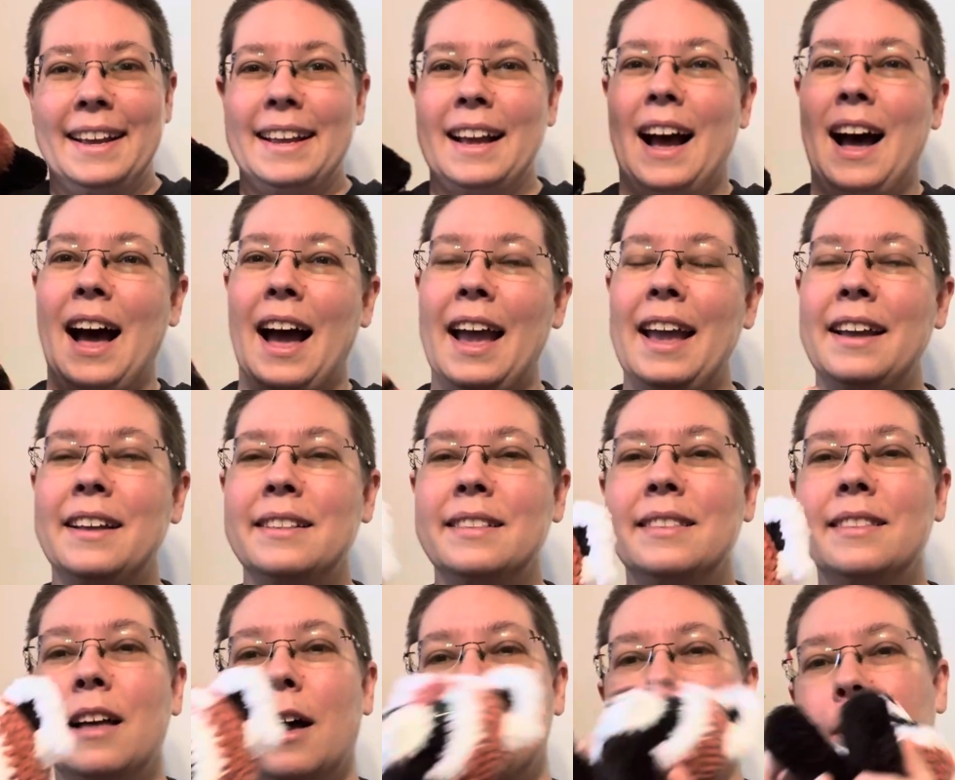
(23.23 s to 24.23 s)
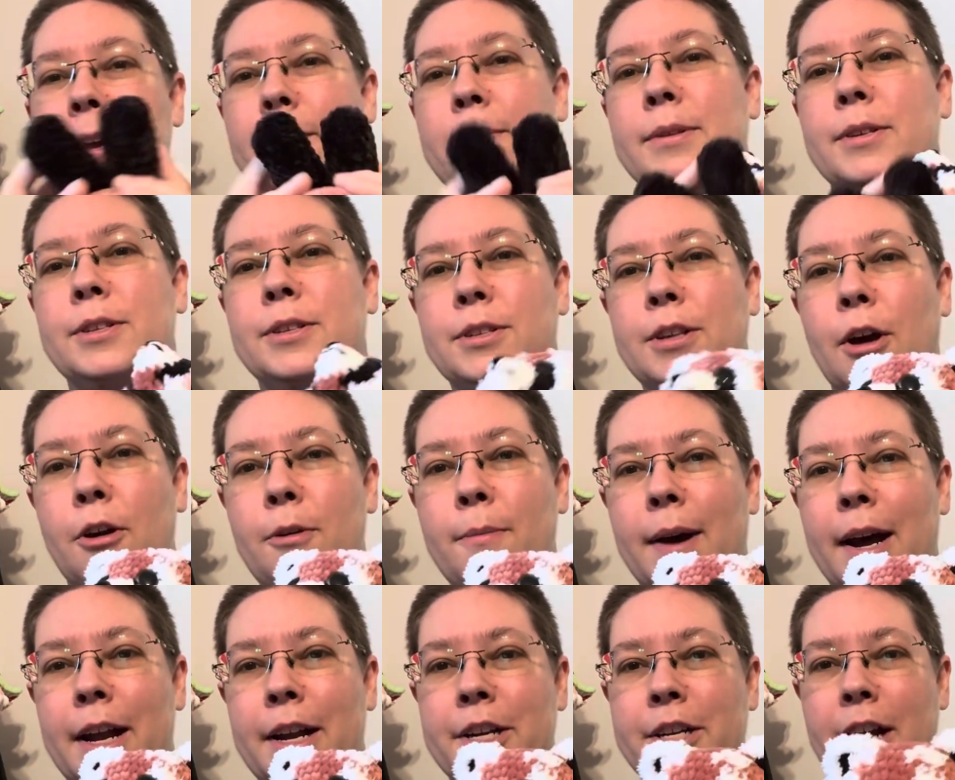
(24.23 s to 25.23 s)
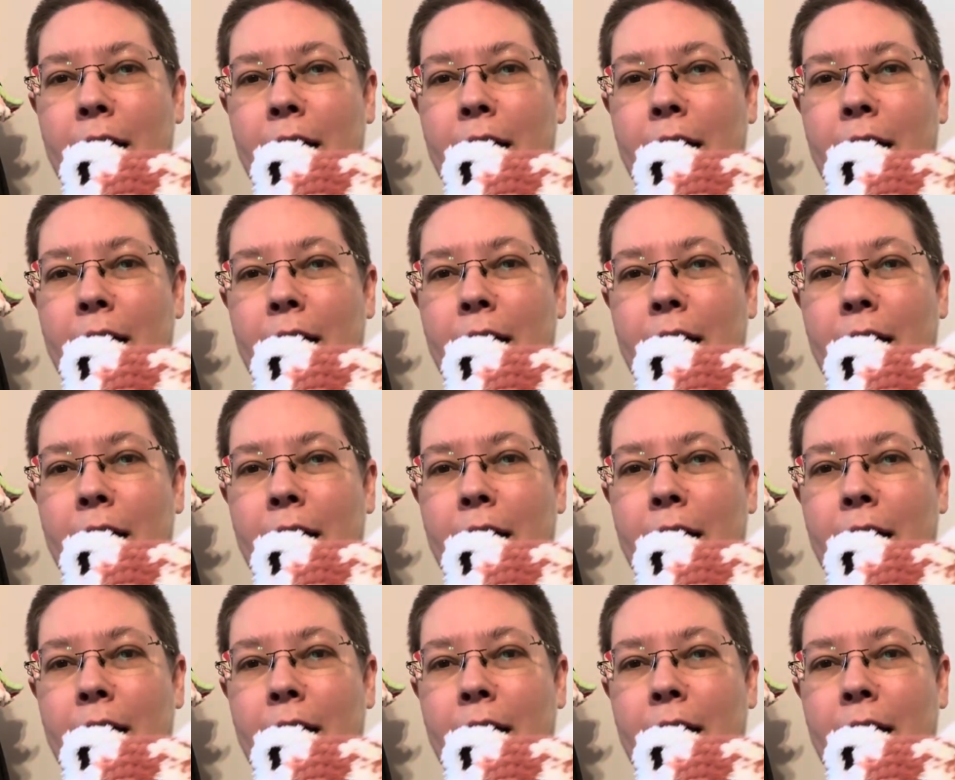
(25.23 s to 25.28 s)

I love him so much.